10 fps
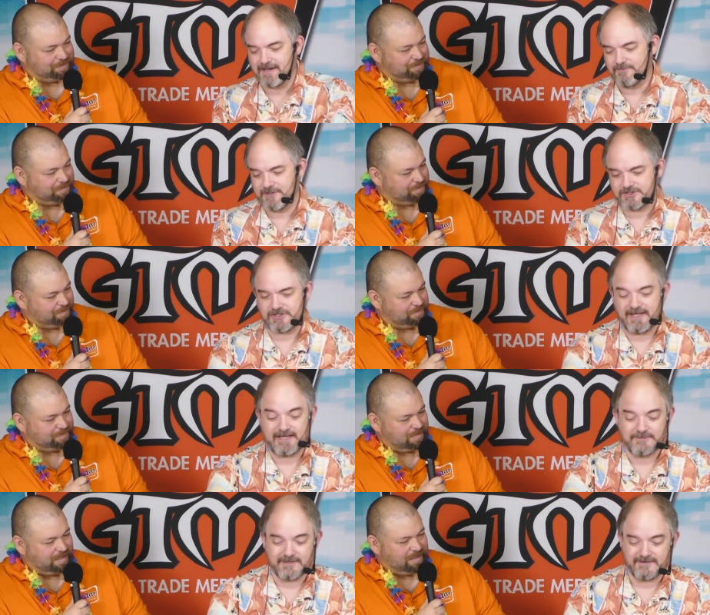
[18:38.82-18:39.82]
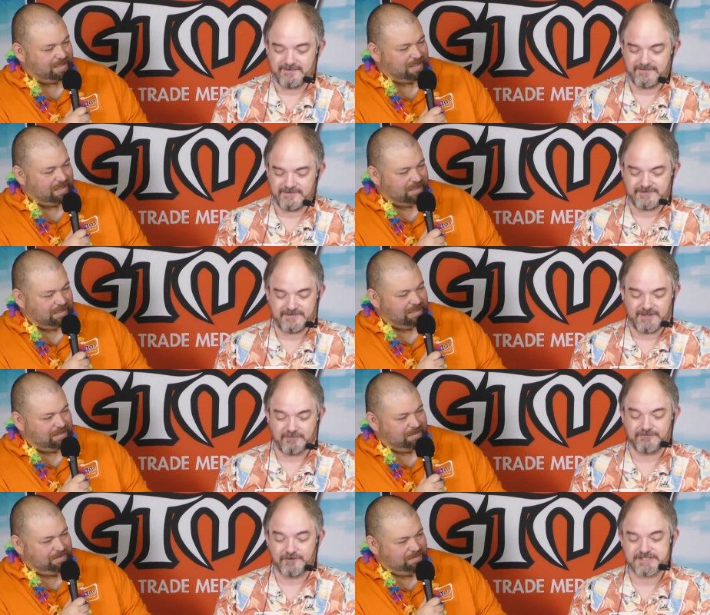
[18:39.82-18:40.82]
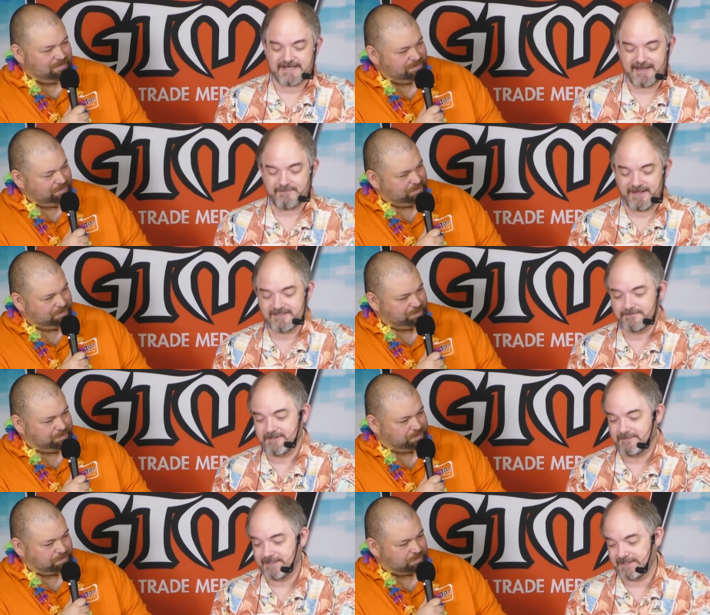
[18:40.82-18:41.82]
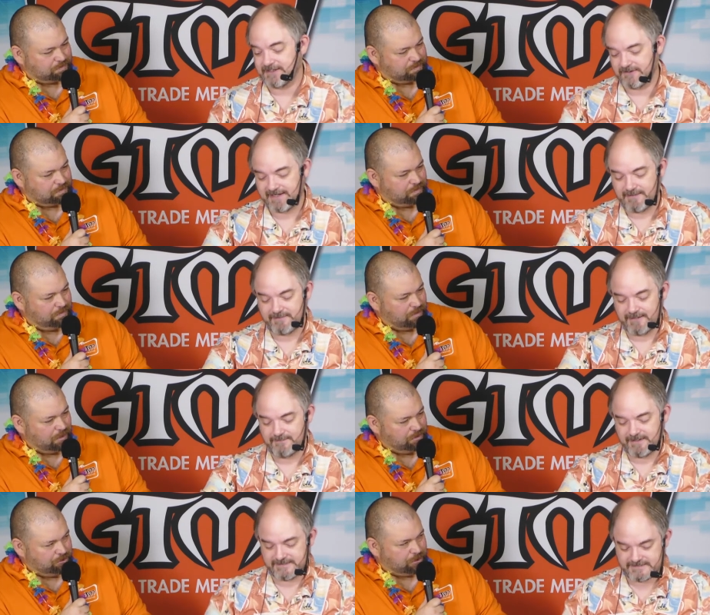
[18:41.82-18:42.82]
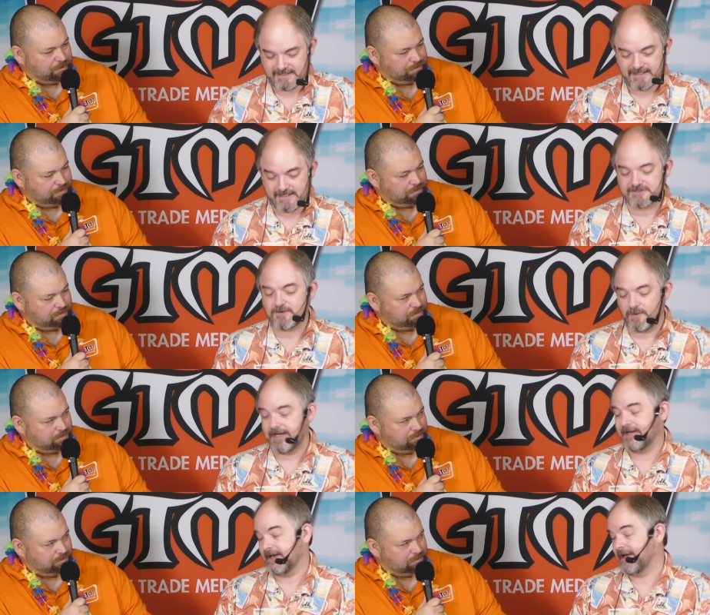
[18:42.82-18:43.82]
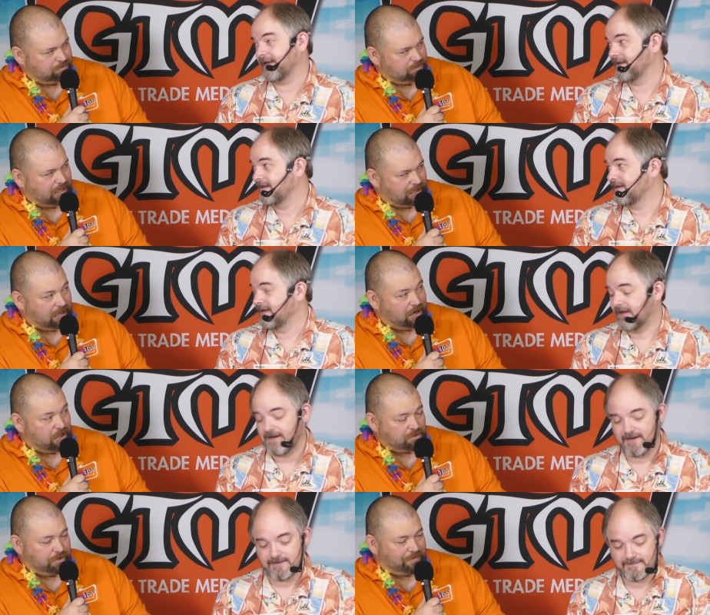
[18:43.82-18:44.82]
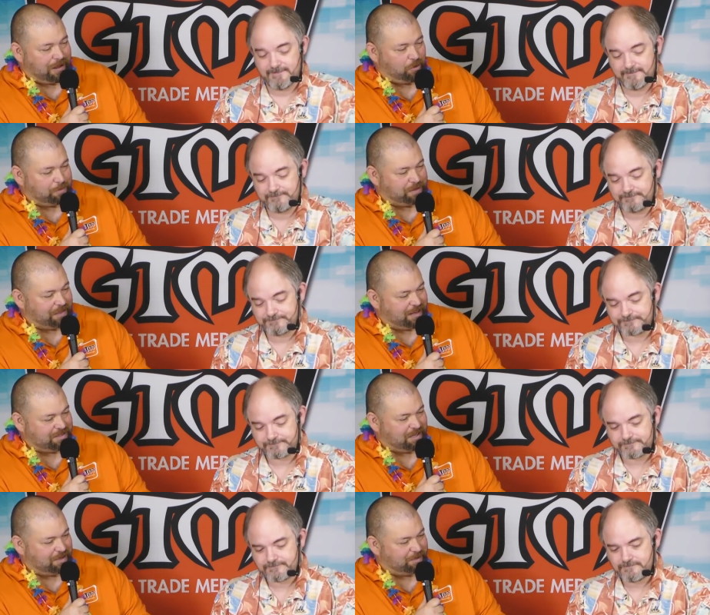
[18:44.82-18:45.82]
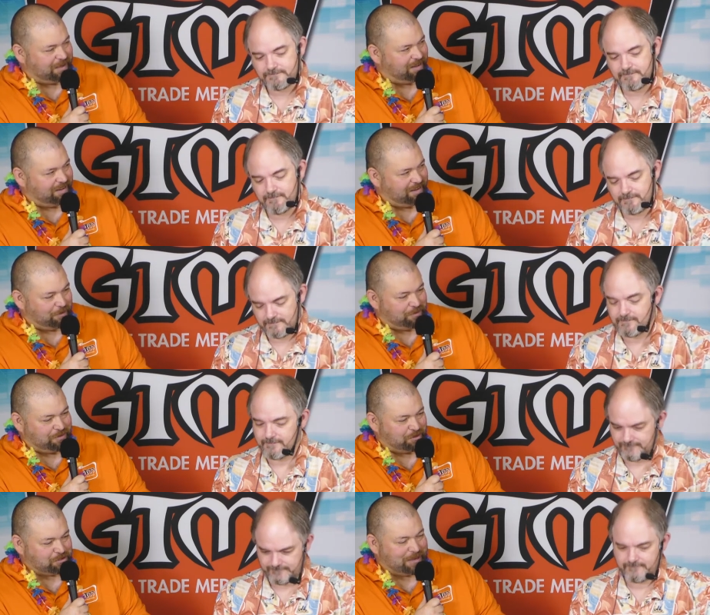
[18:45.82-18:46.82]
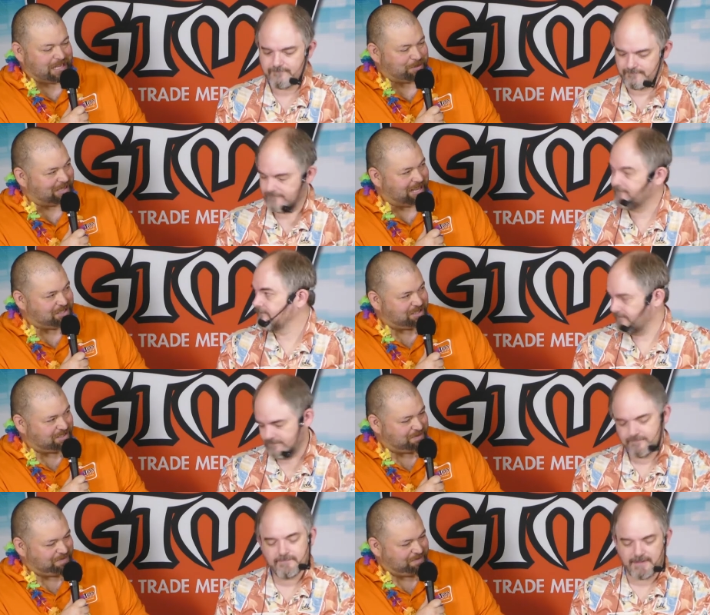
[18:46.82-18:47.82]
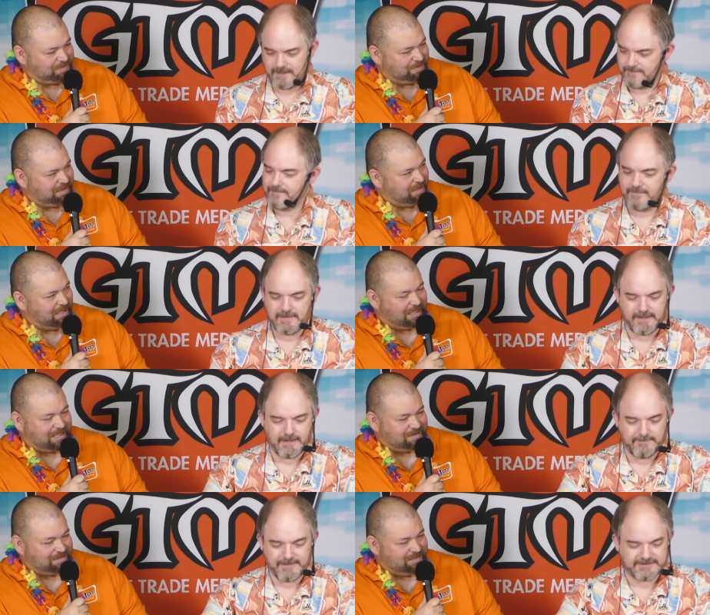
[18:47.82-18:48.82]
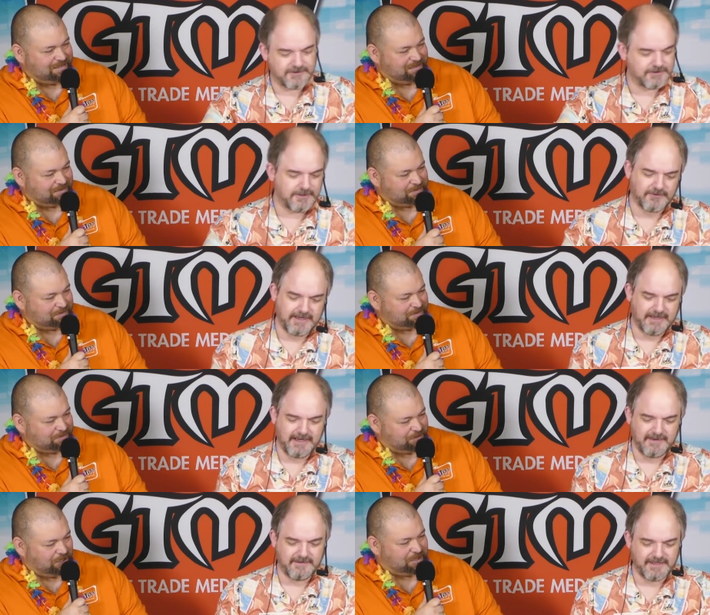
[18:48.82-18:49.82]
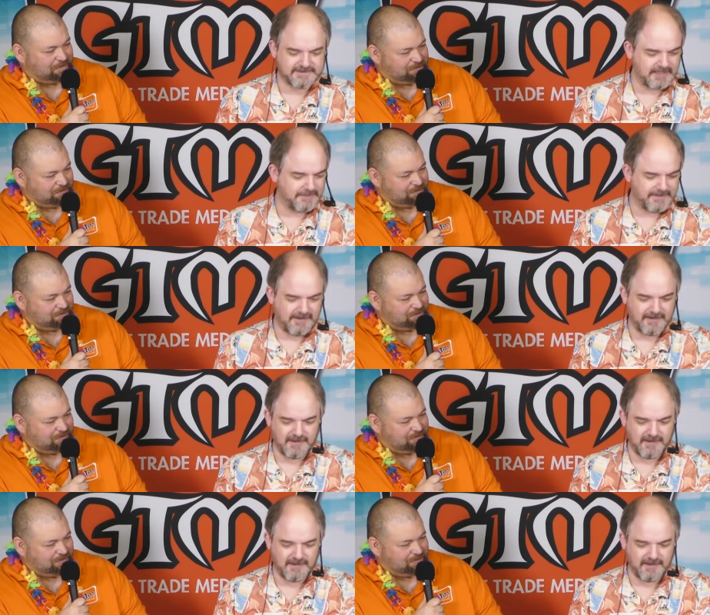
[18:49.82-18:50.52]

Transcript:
Speaker 1: wish anyone their first mm. campaign to be a million dollar campaign because sure. it is quite a headache. Yeah, and also uh, the
Speaker 2: follow up to that is going to be you know there's going to be expectations
Speaker 1: Yep. Yeah. yeah. but they're doing great, and Good. it's going to be uh,